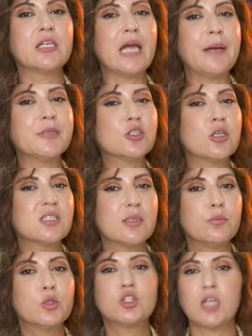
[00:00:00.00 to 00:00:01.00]
on Amazon's
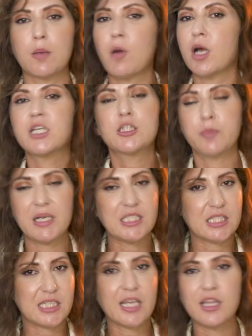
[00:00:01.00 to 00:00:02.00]
emerging
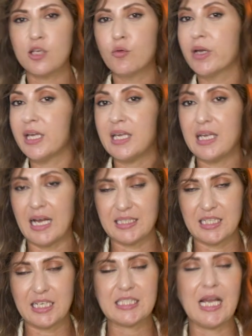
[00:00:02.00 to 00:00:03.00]
marketplaces like the UAE
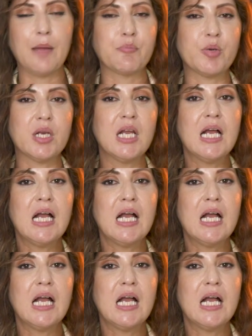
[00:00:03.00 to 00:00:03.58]
as an example,